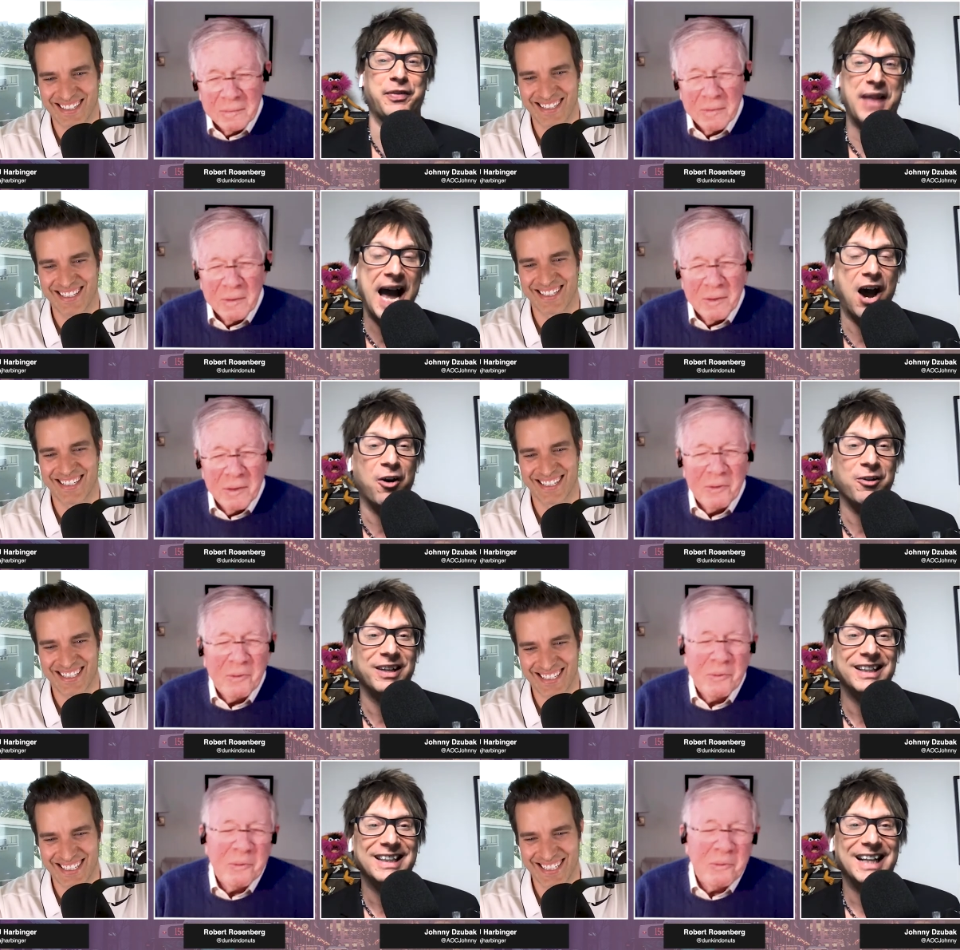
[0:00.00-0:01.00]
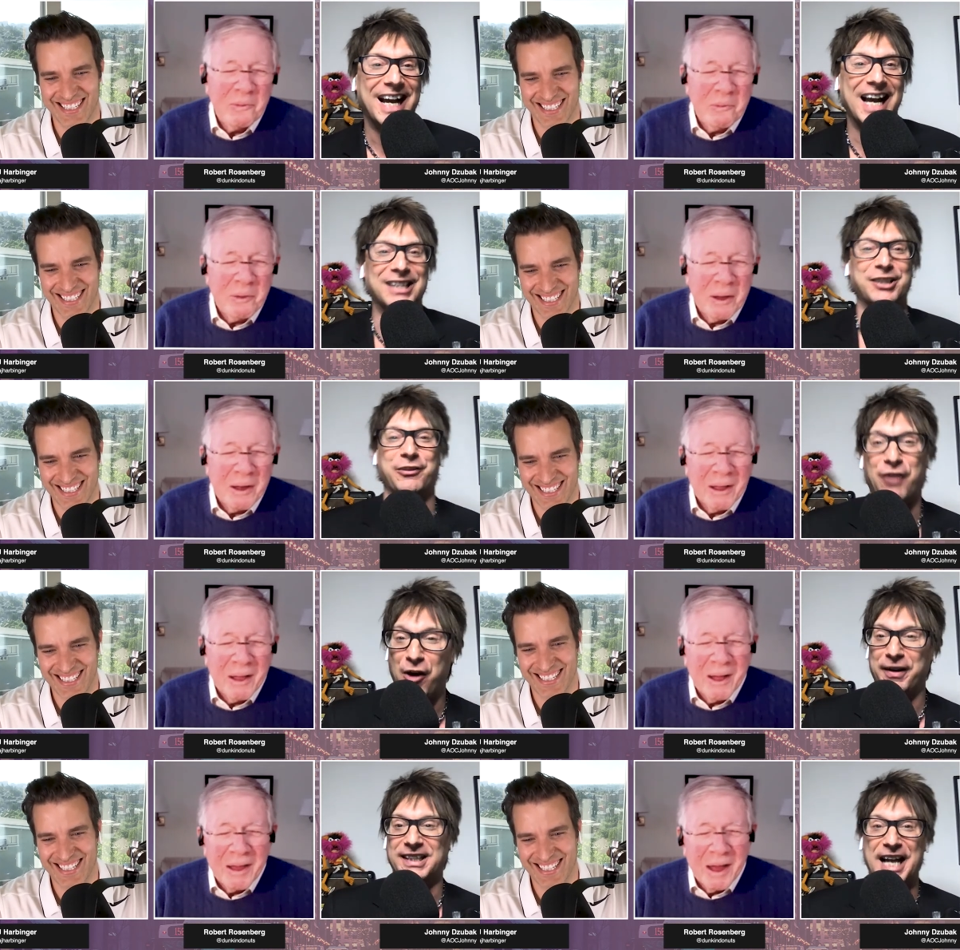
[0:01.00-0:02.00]
Speaker 1: now as well, you
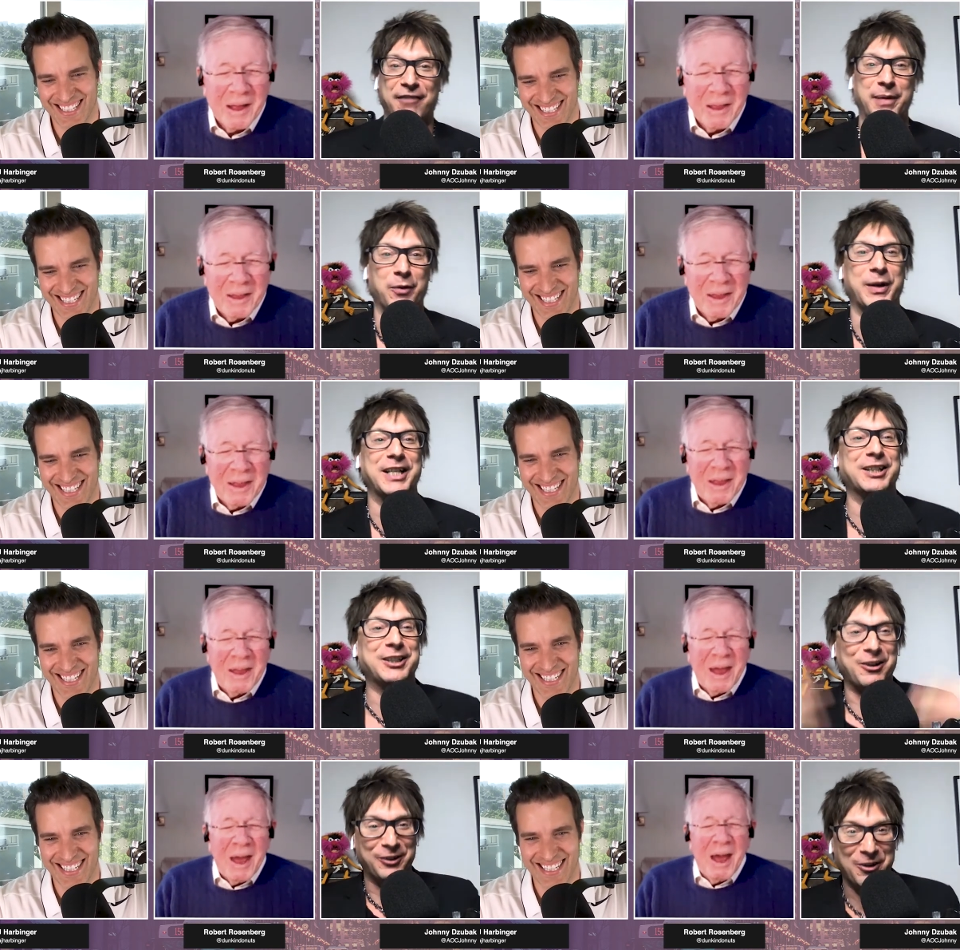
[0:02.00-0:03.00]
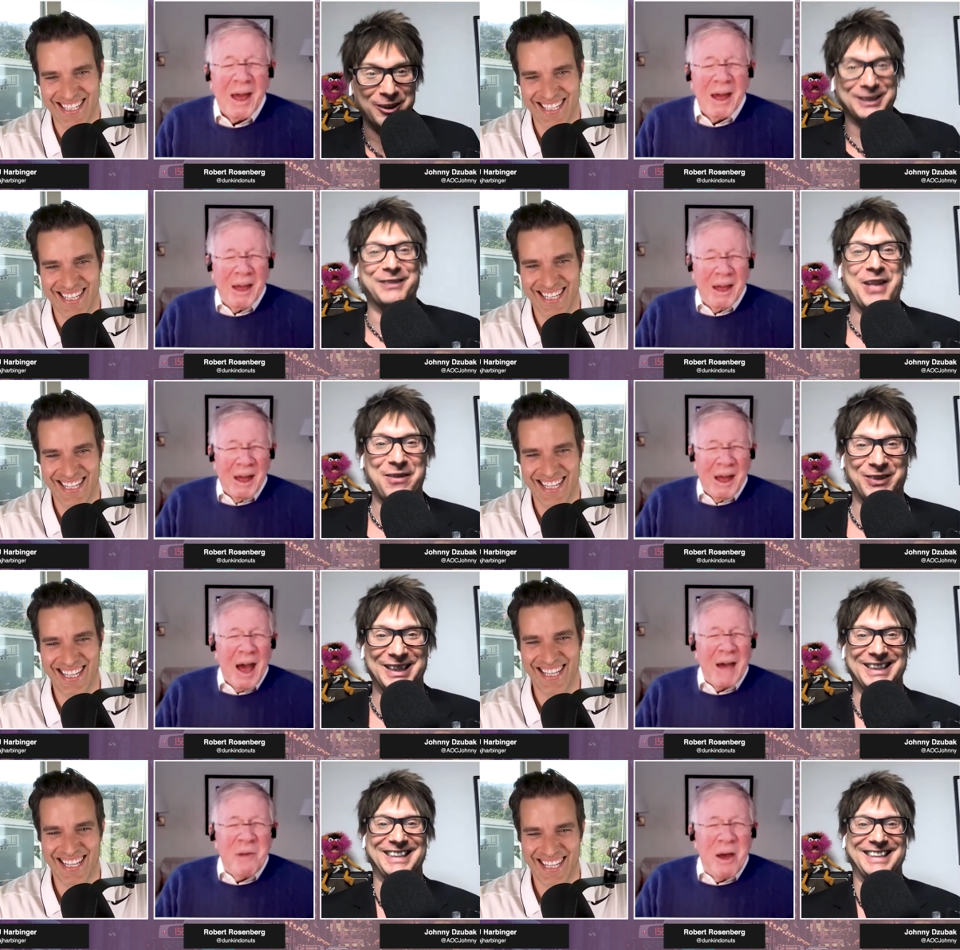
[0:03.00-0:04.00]
always have been. We just don't notice them that
Speaker 2: much.
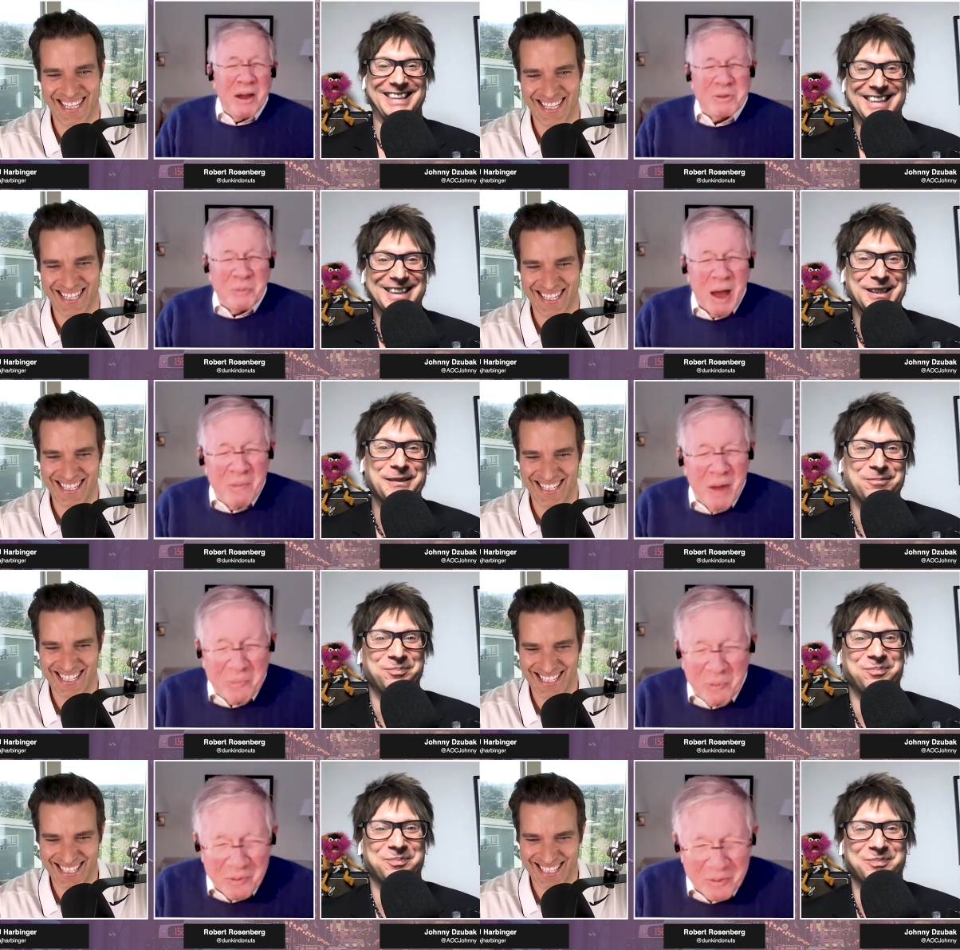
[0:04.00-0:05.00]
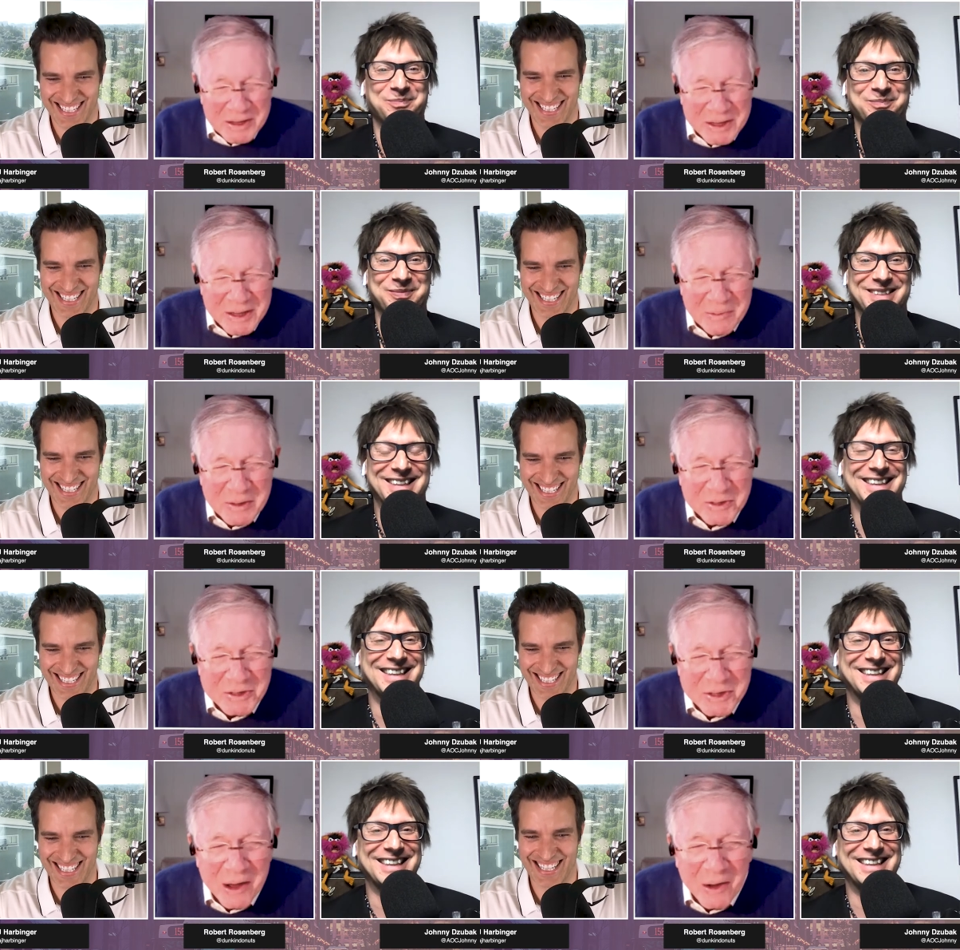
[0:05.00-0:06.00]
I'm not as I'm not privy to the
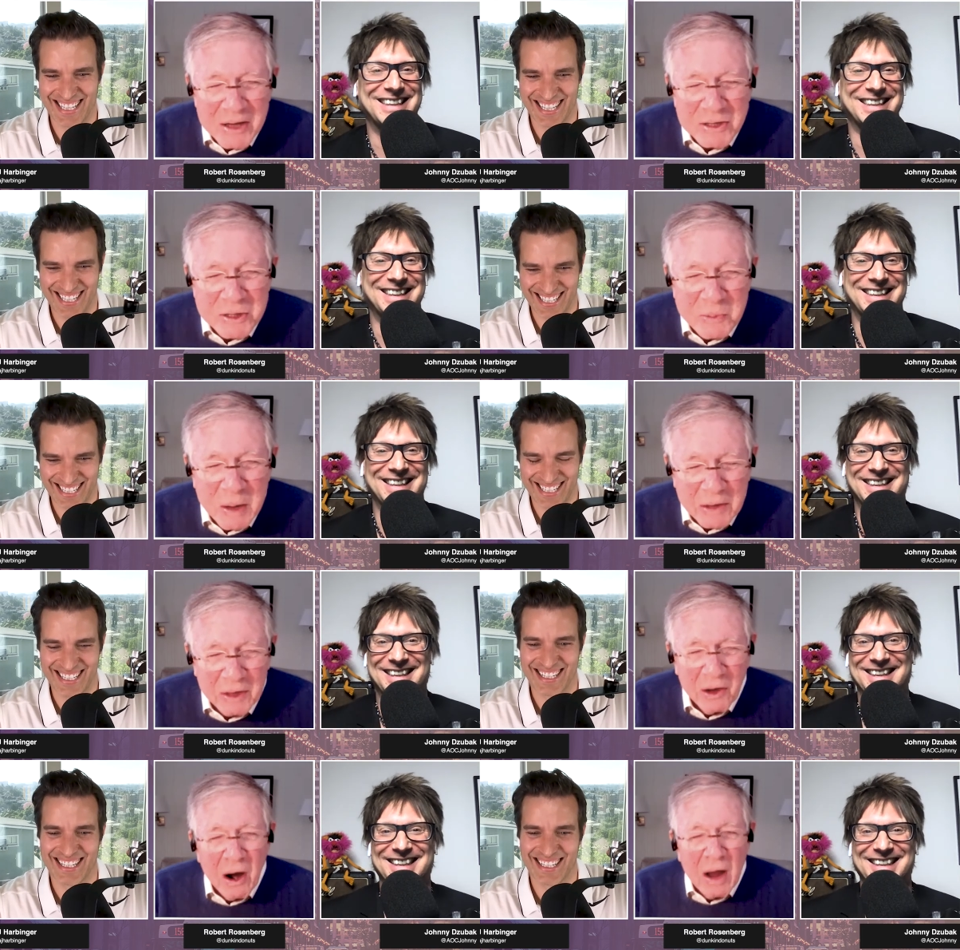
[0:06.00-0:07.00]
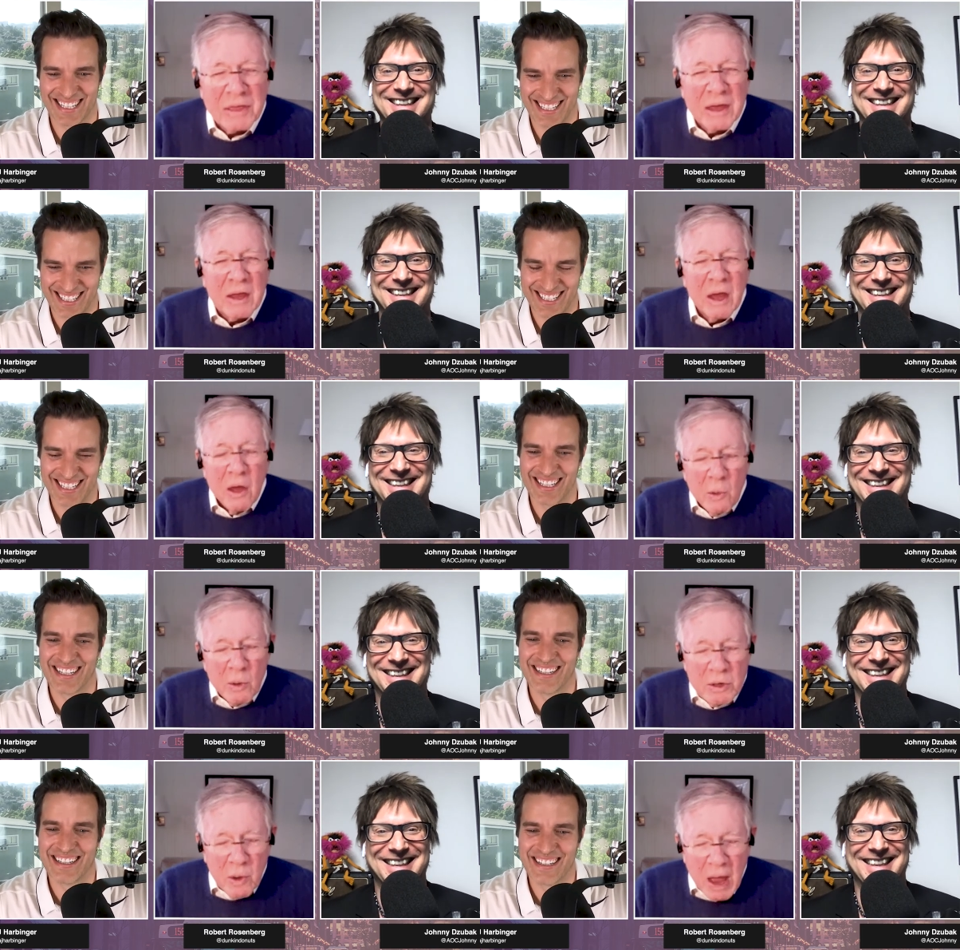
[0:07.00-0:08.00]
misses now. I suspect they are. I think
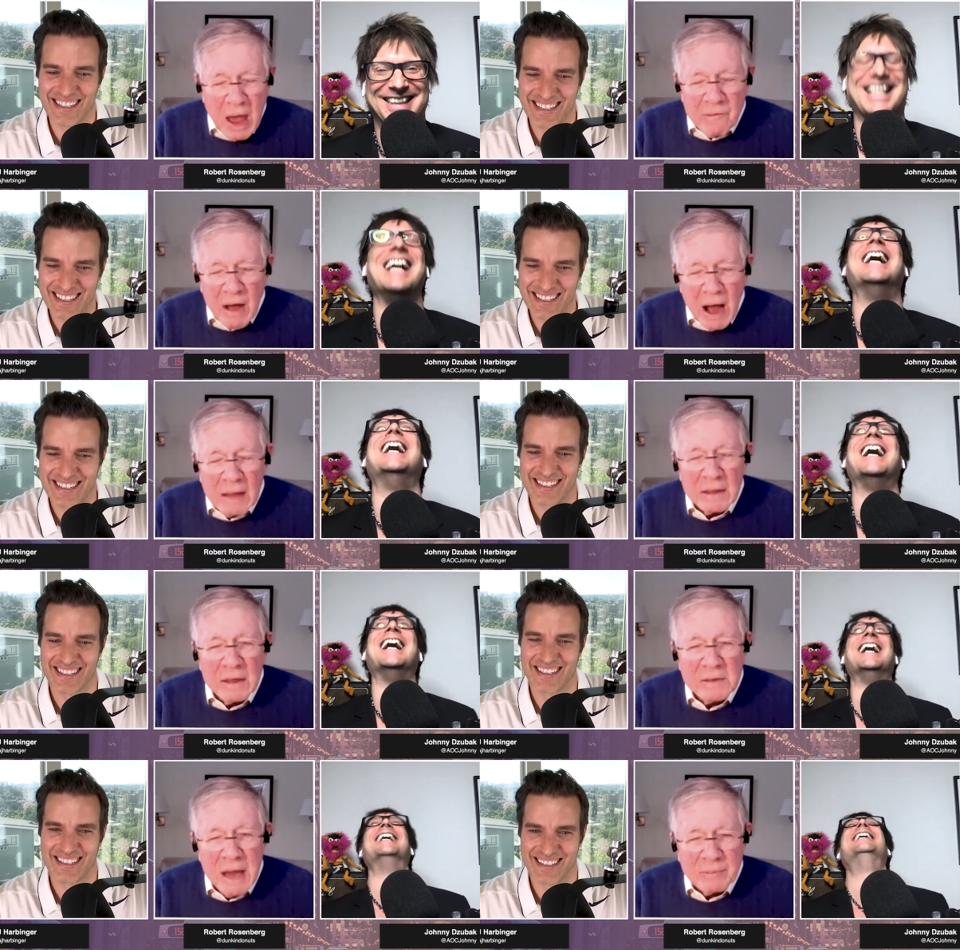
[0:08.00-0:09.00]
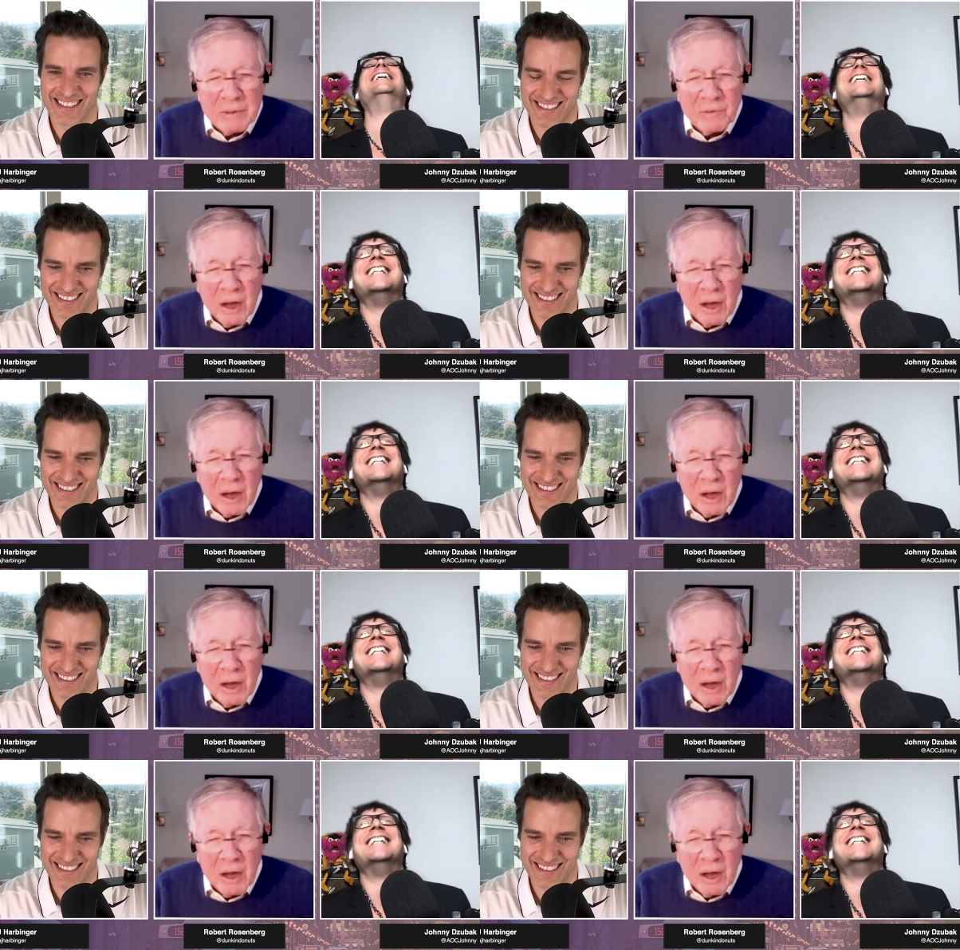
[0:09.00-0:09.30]
when you have a highly adaptive